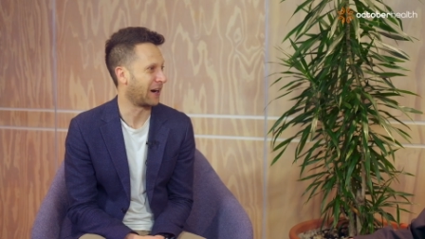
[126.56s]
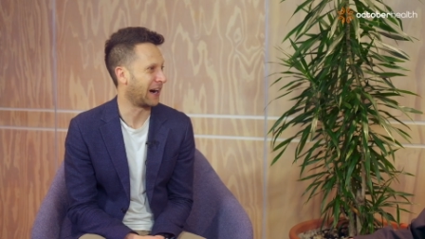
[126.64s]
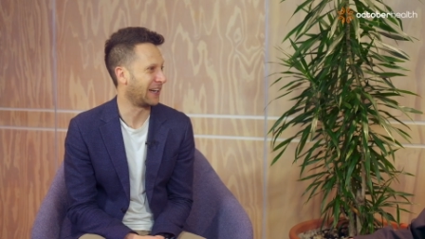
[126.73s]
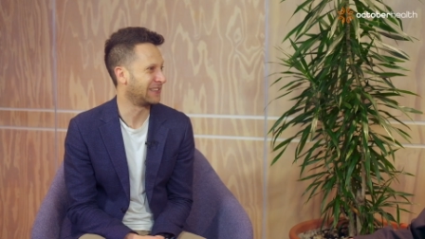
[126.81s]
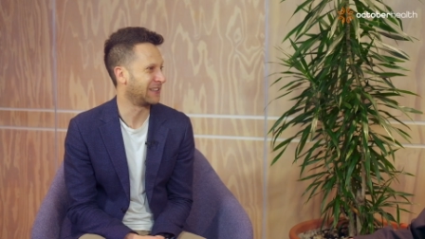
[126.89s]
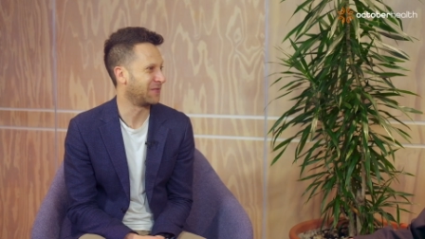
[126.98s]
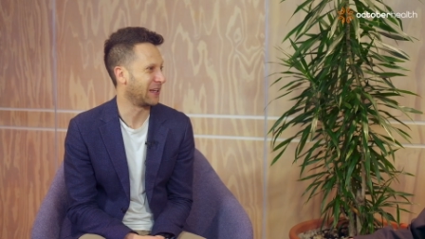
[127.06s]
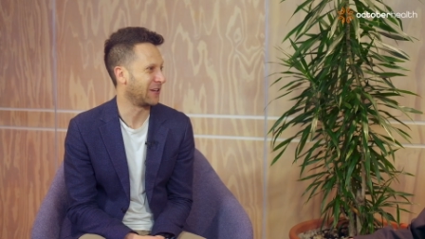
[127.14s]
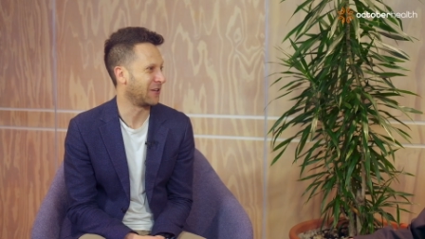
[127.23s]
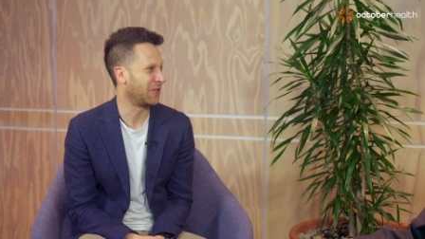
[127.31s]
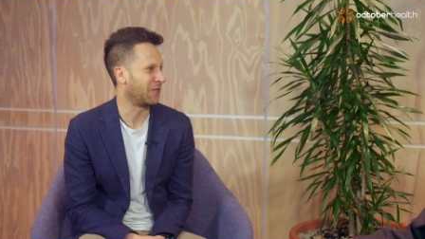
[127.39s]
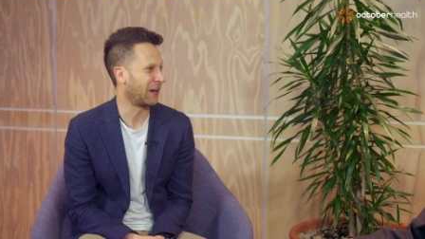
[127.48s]
right? I
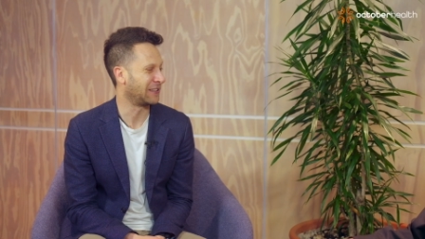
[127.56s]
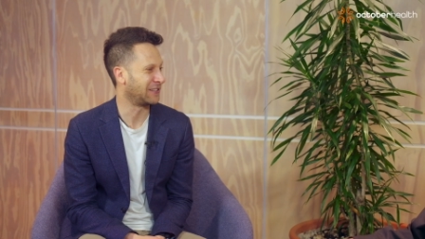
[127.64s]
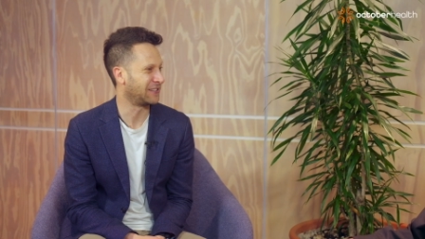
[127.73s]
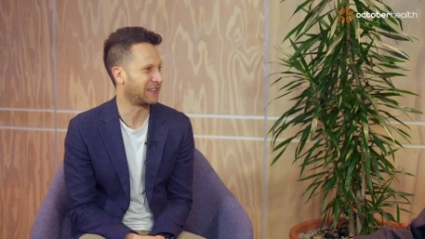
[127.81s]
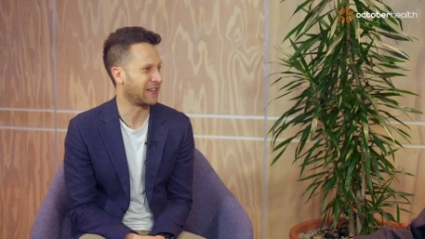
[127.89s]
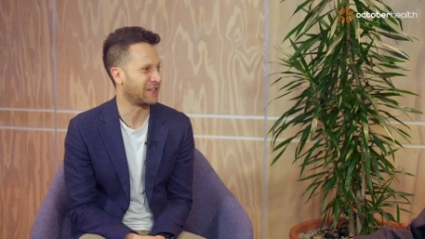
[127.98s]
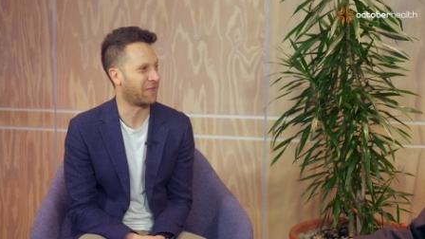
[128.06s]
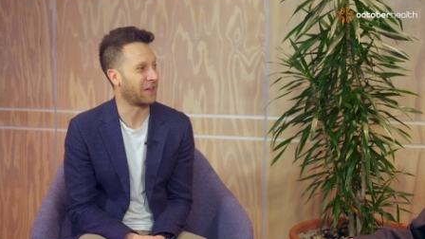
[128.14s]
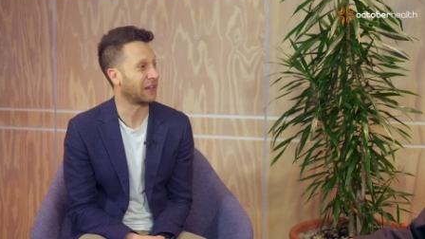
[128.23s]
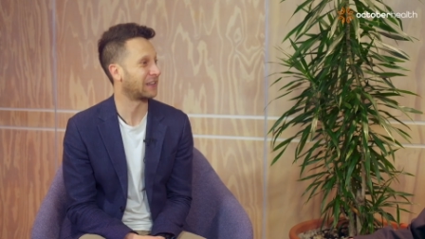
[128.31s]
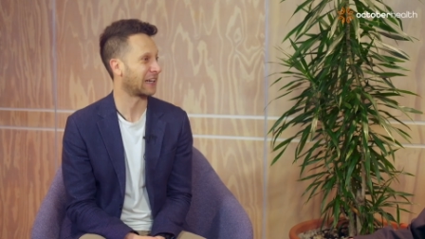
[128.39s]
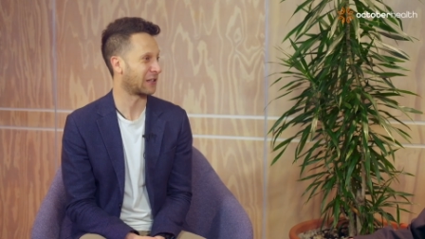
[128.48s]
mean, as you said, you
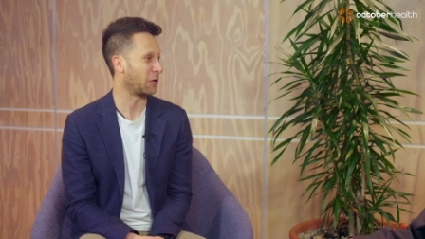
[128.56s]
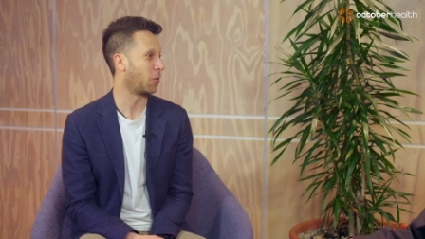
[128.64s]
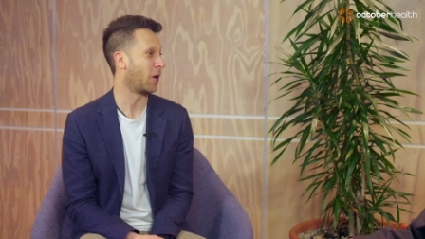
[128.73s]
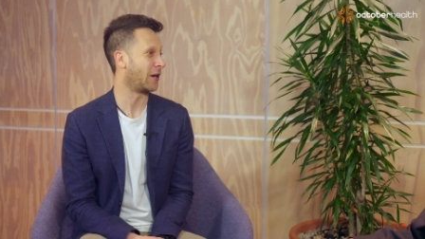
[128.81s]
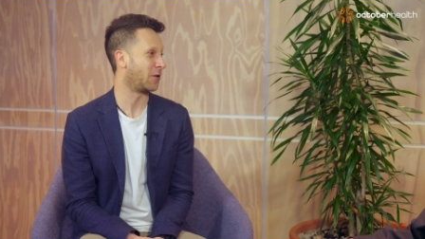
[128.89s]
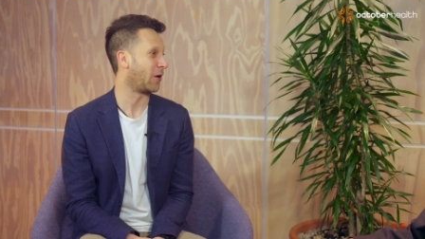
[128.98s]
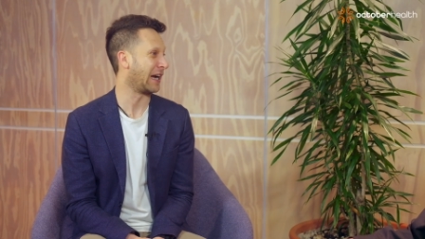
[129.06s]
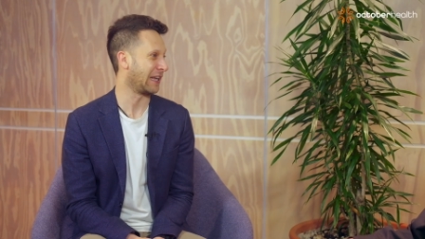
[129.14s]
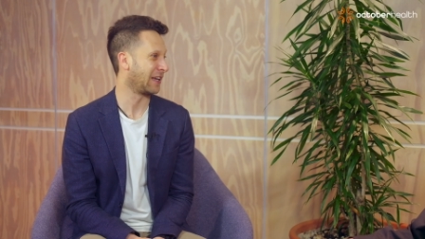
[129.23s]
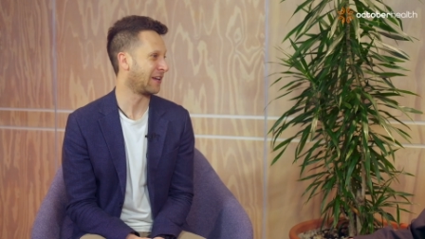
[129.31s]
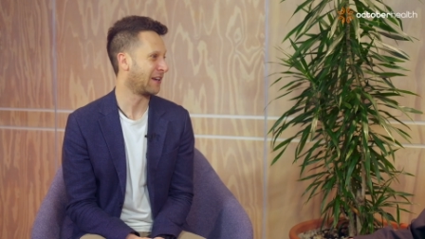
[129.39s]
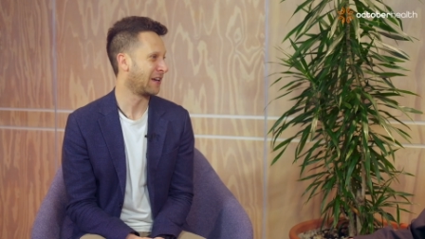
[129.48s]
felt like you weren't
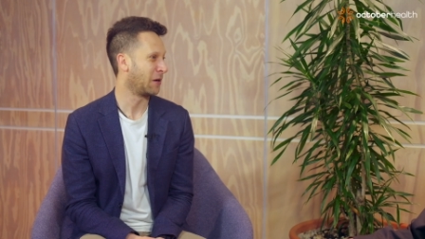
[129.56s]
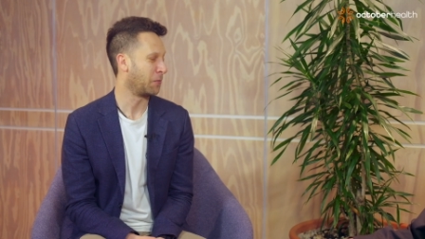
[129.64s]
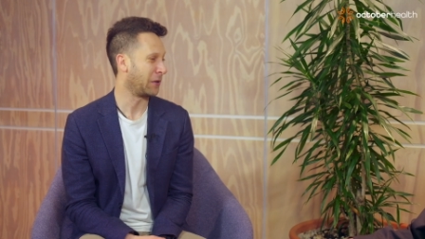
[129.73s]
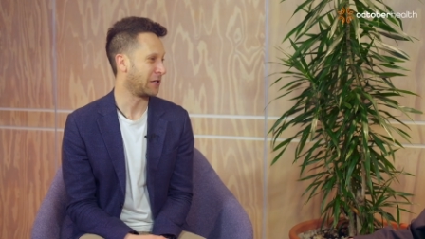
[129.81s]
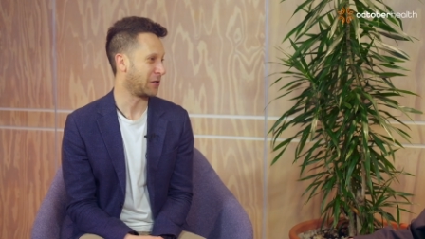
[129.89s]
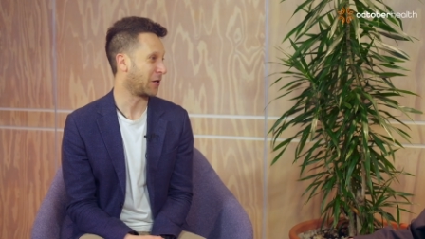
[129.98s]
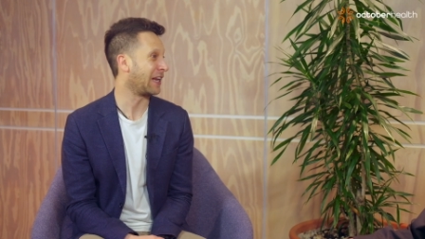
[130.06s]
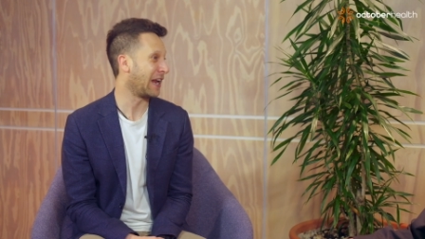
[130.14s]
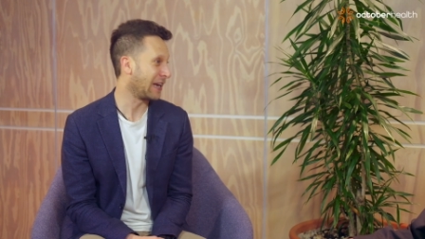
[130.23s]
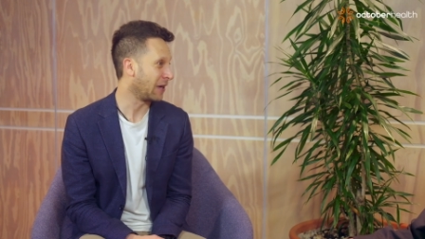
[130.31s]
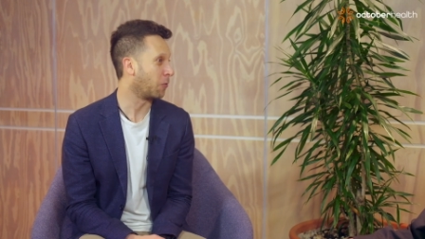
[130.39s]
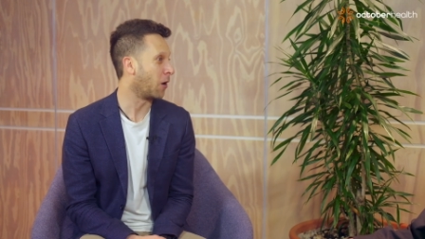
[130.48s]
ready, but you
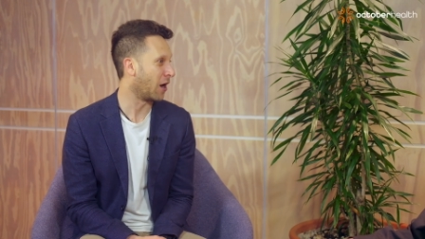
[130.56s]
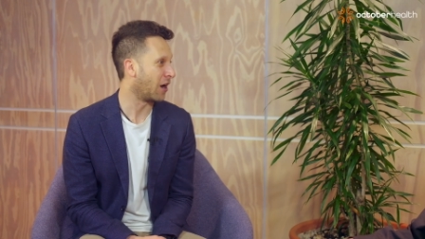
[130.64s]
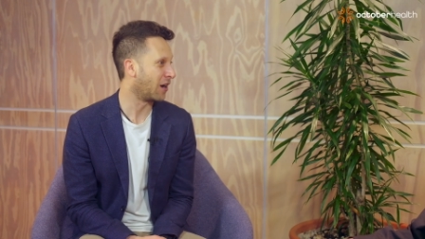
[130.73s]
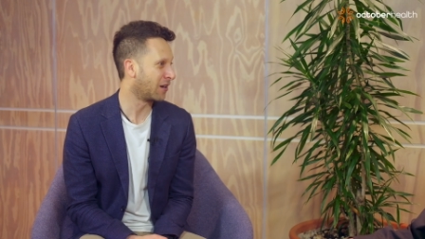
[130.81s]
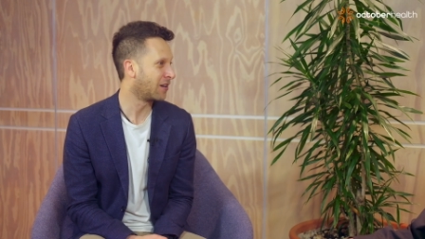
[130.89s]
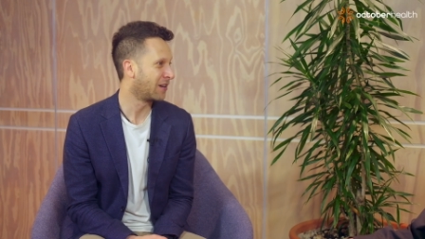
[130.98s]
clearly were.